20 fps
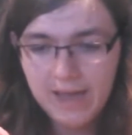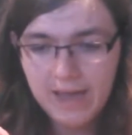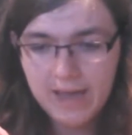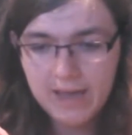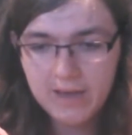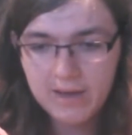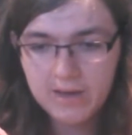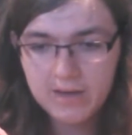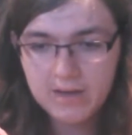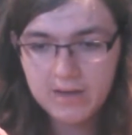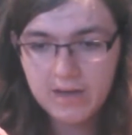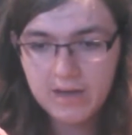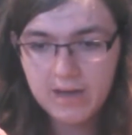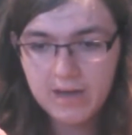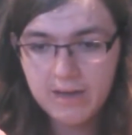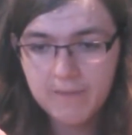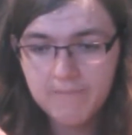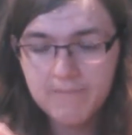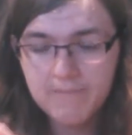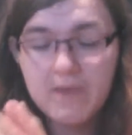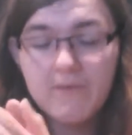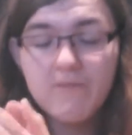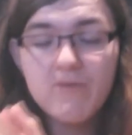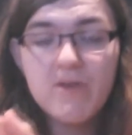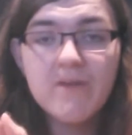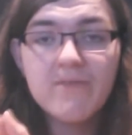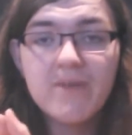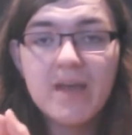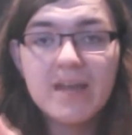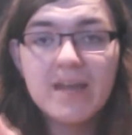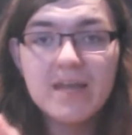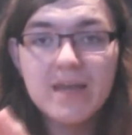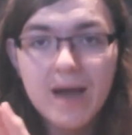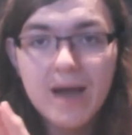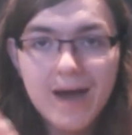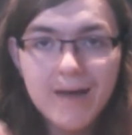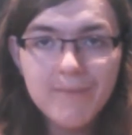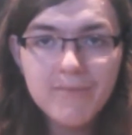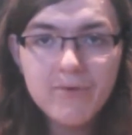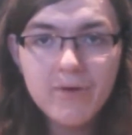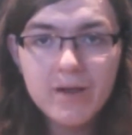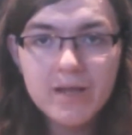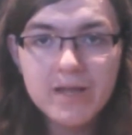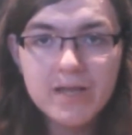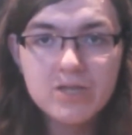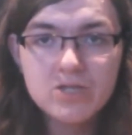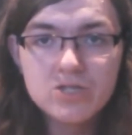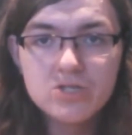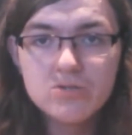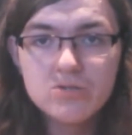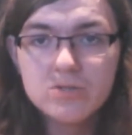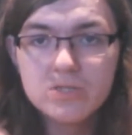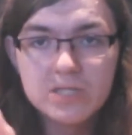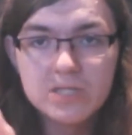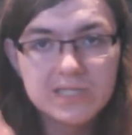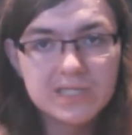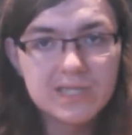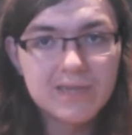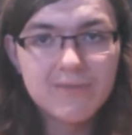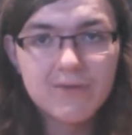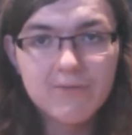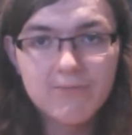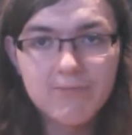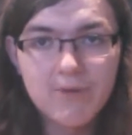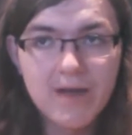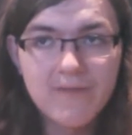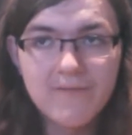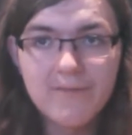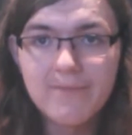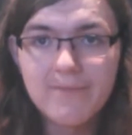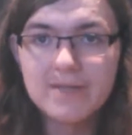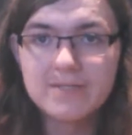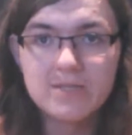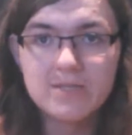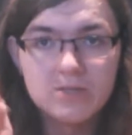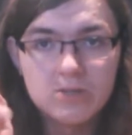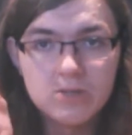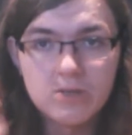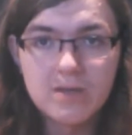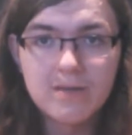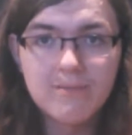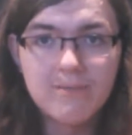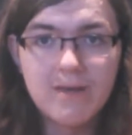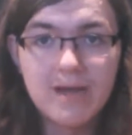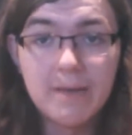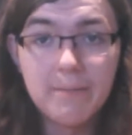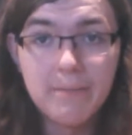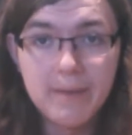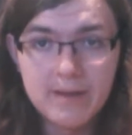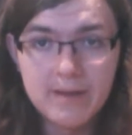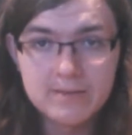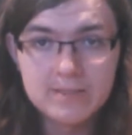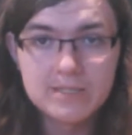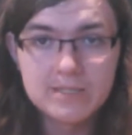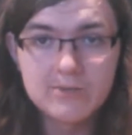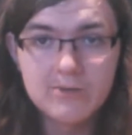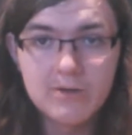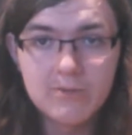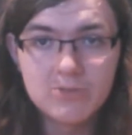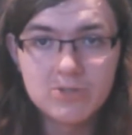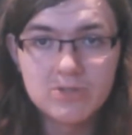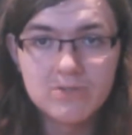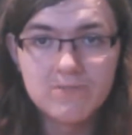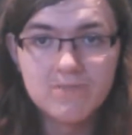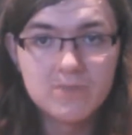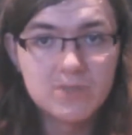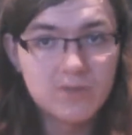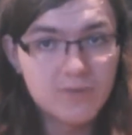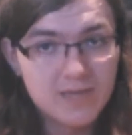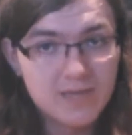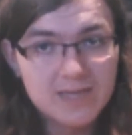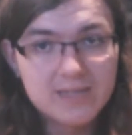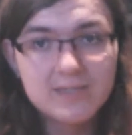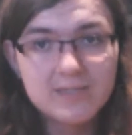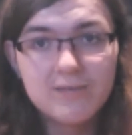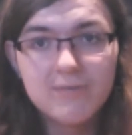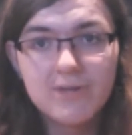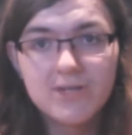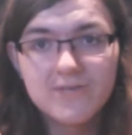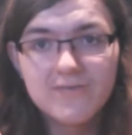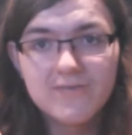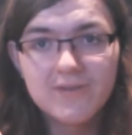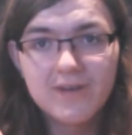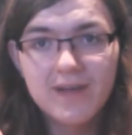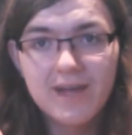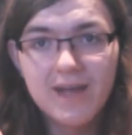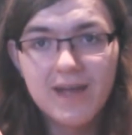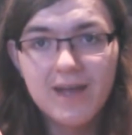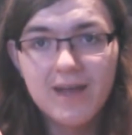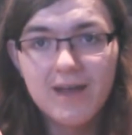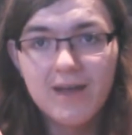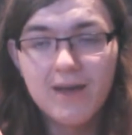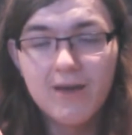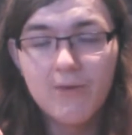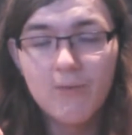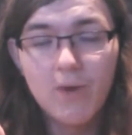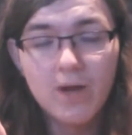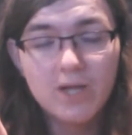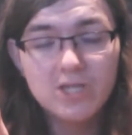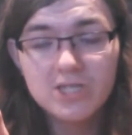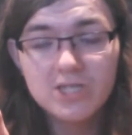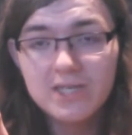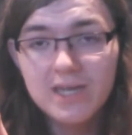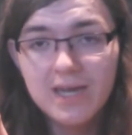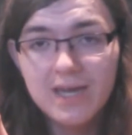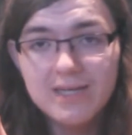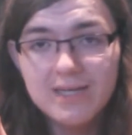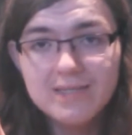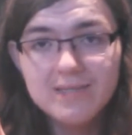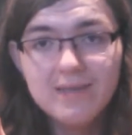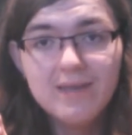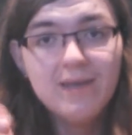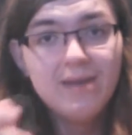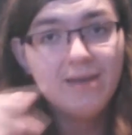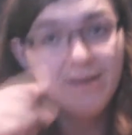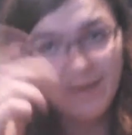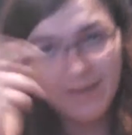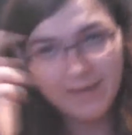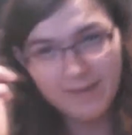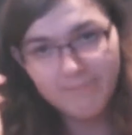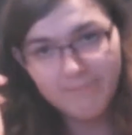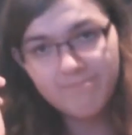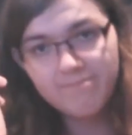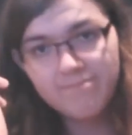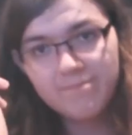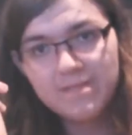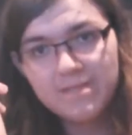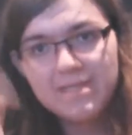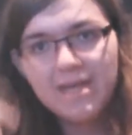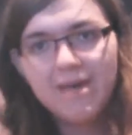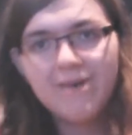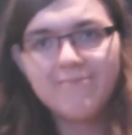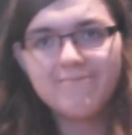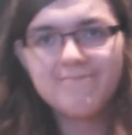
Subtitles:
And if you have any copyright issues, just send me a private message. Look at my about description. So thanks so much for watching, guys, and peace